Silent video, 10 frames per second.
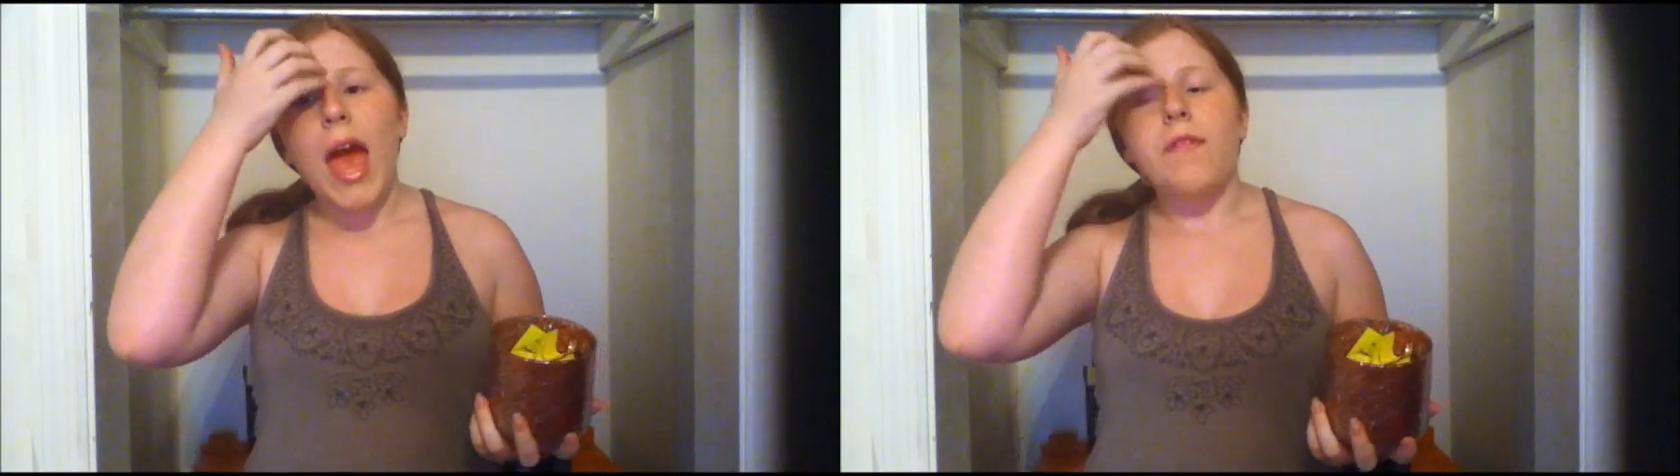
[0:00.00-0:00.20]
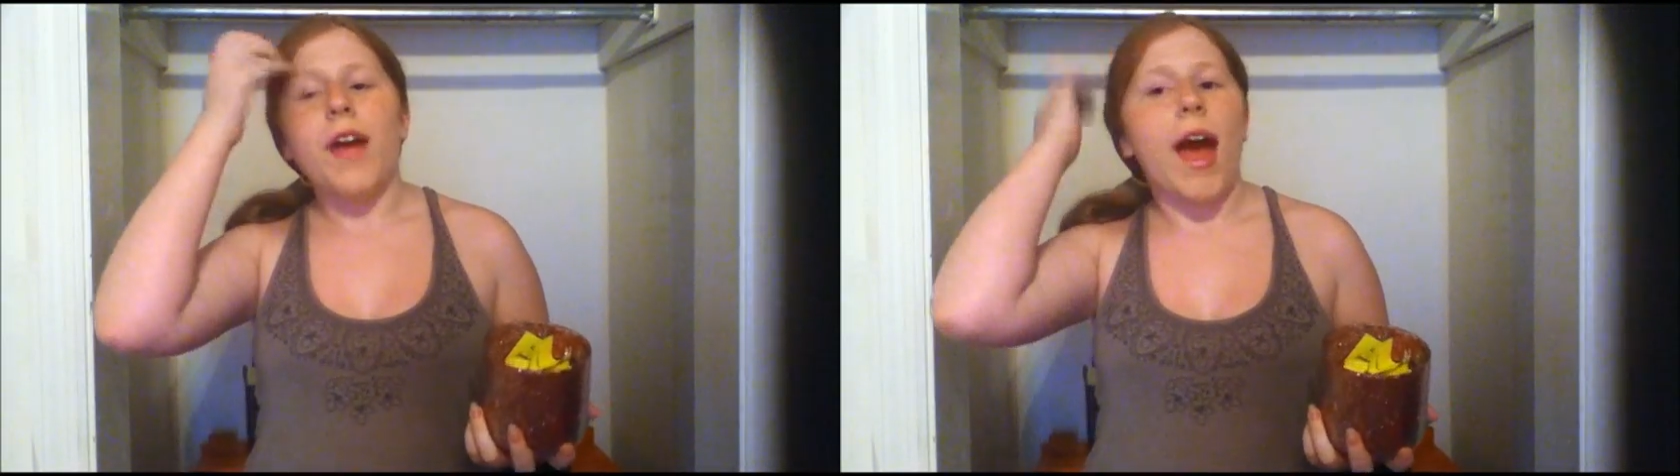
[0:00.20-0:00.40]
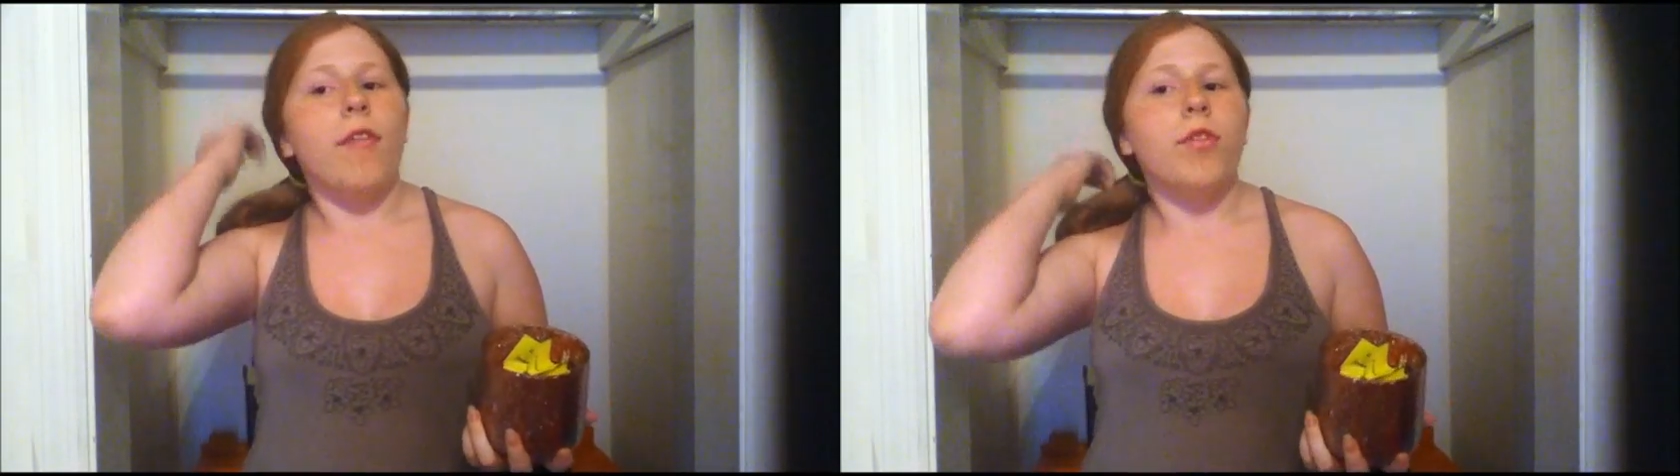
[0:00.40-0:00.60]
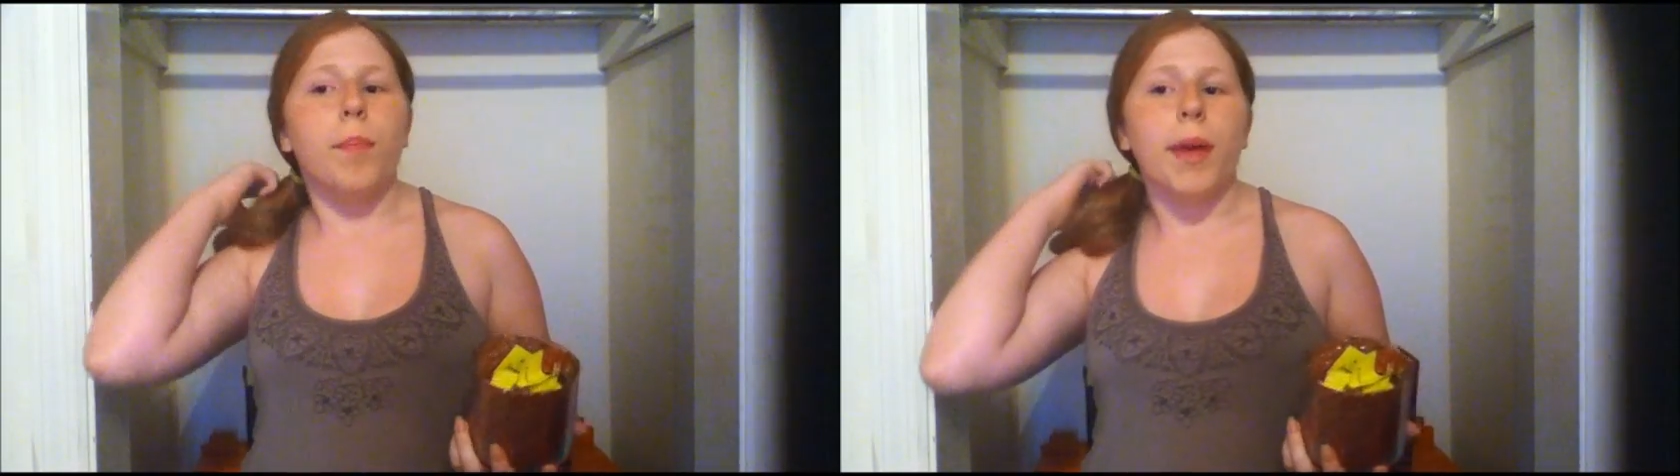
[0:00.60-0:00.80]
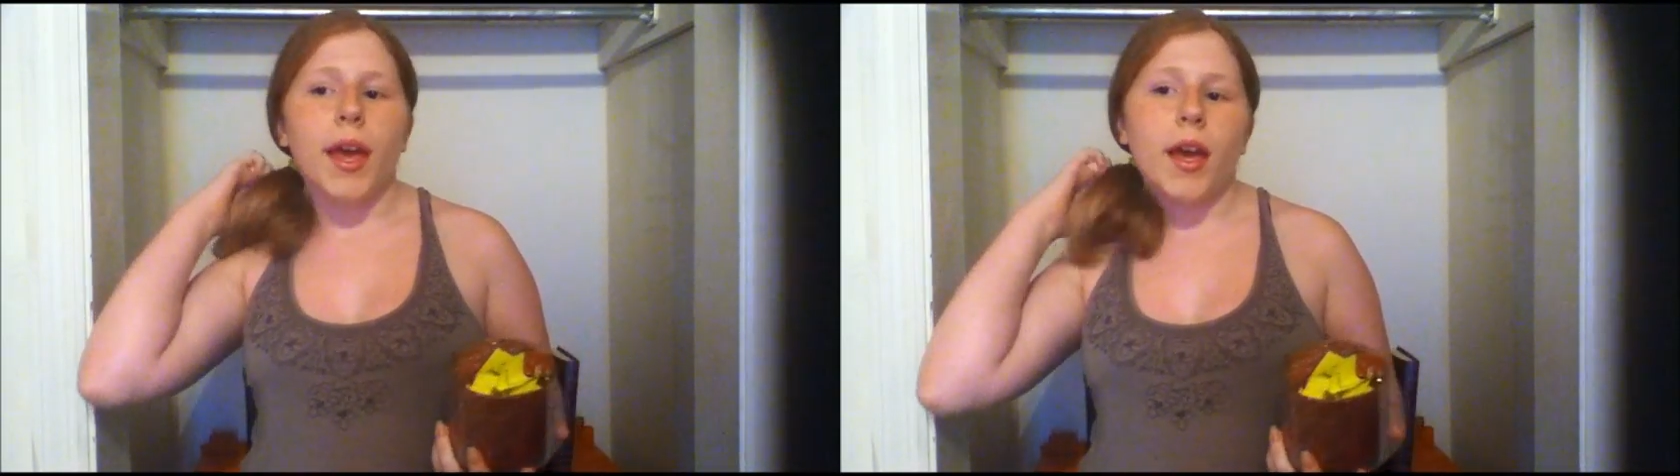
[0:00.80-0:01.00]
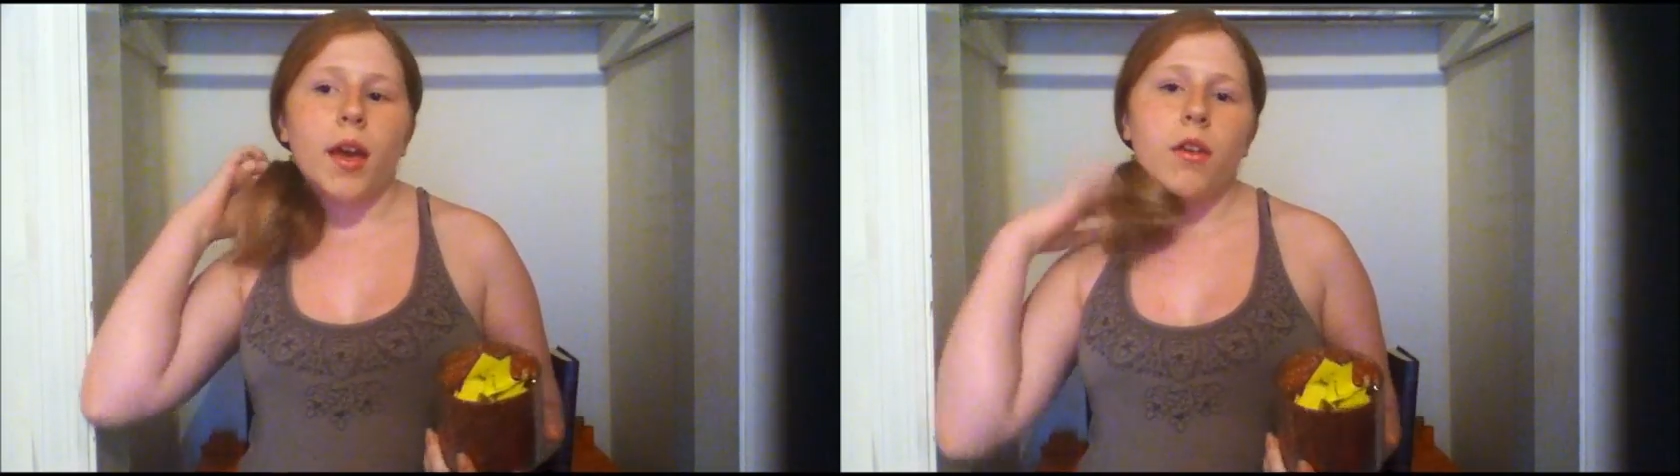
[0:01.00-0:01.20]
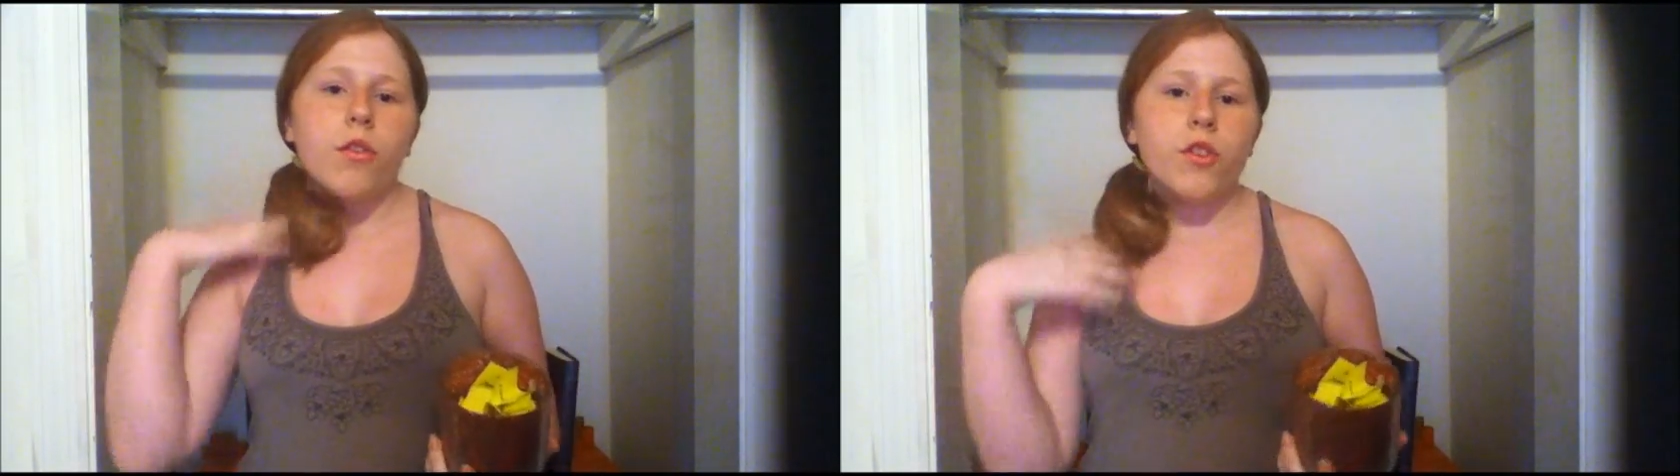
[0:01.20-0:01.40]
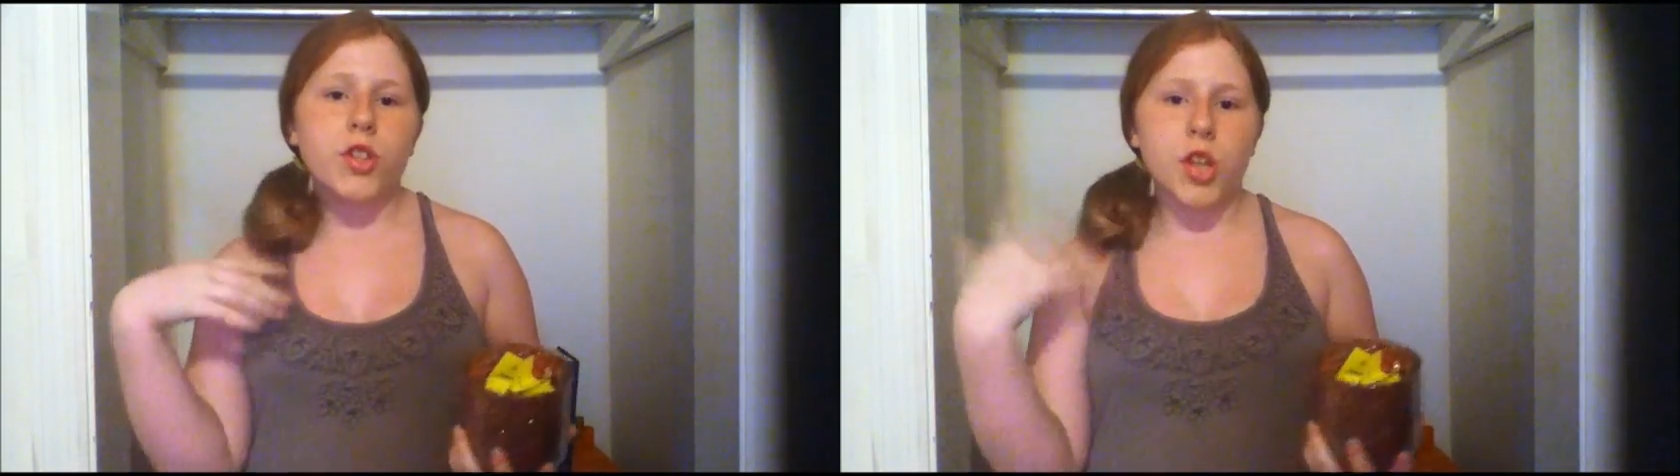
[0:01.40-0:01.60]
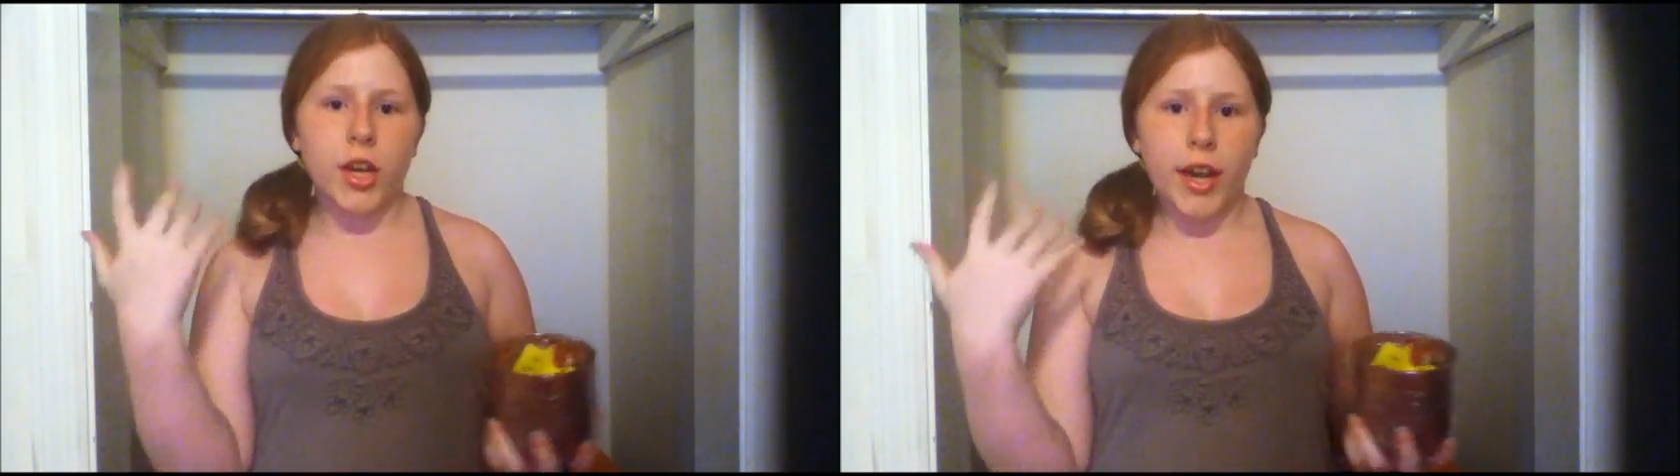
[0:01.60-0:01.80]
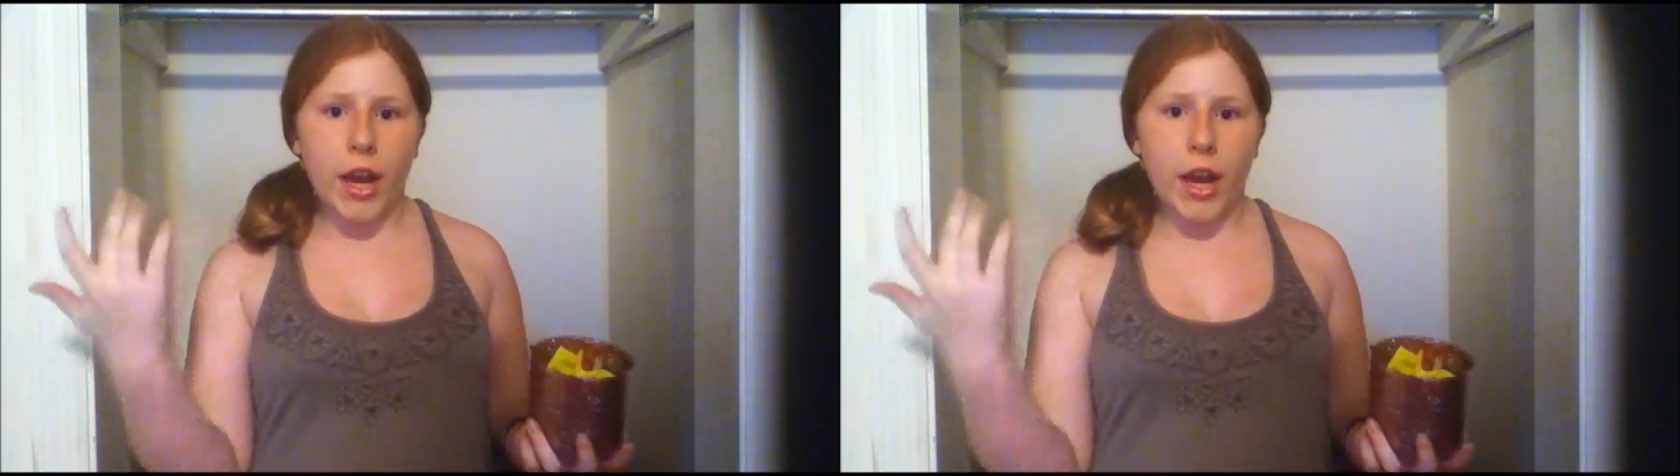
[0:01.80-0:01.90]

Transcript: if I have to pick for certain